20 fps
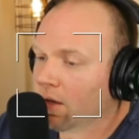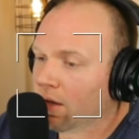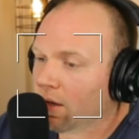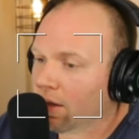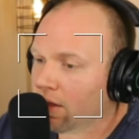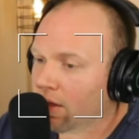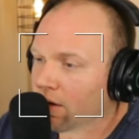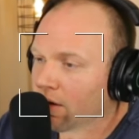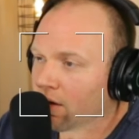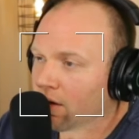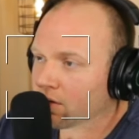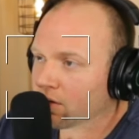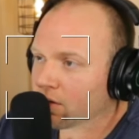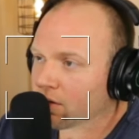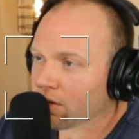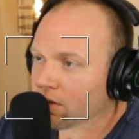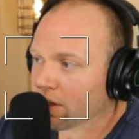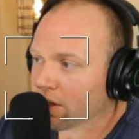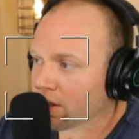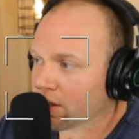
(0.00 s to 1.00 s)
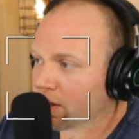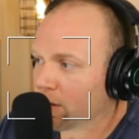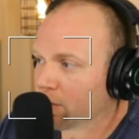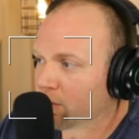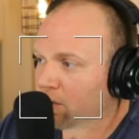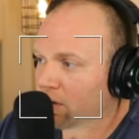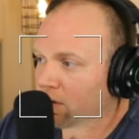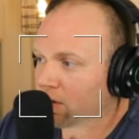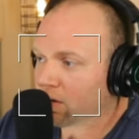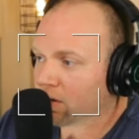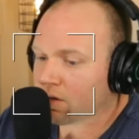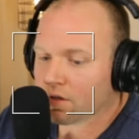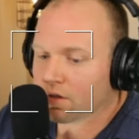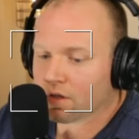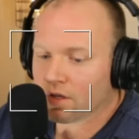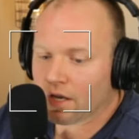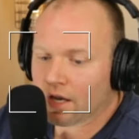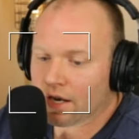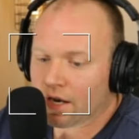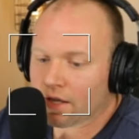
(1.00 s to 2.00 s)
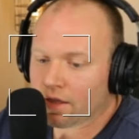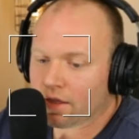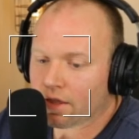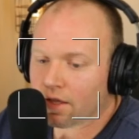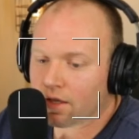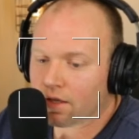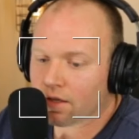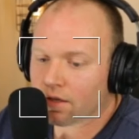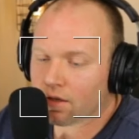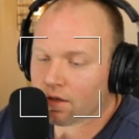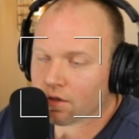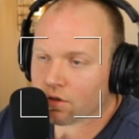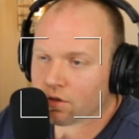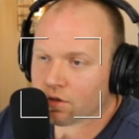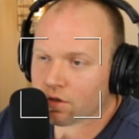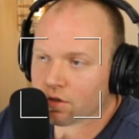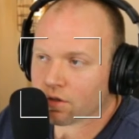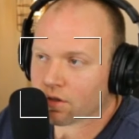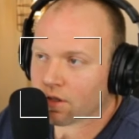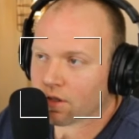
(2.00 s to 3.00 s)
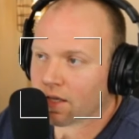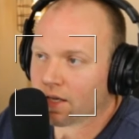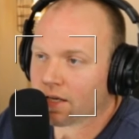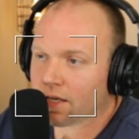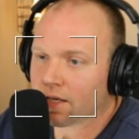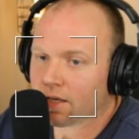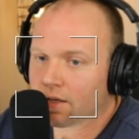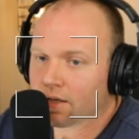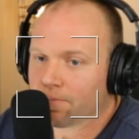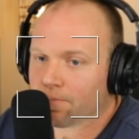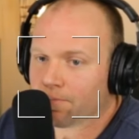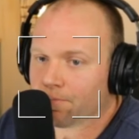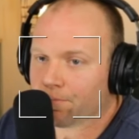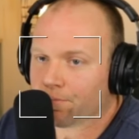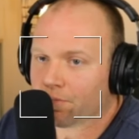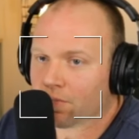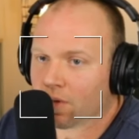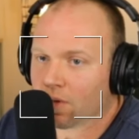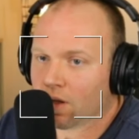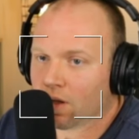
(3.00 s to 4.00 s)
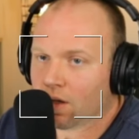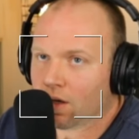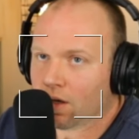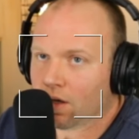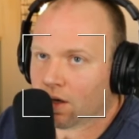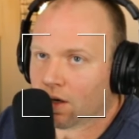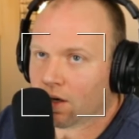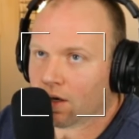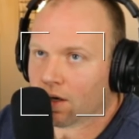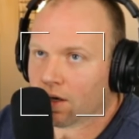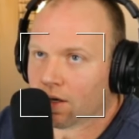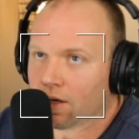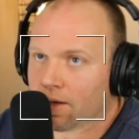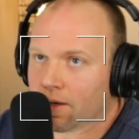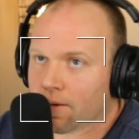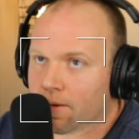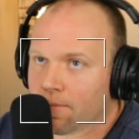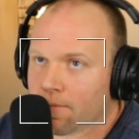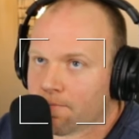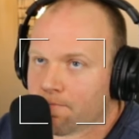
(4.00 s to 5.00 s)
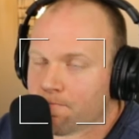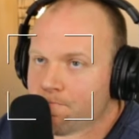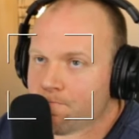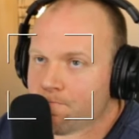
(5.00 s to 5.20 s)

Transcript: There are certainly exceptions, and I think just like the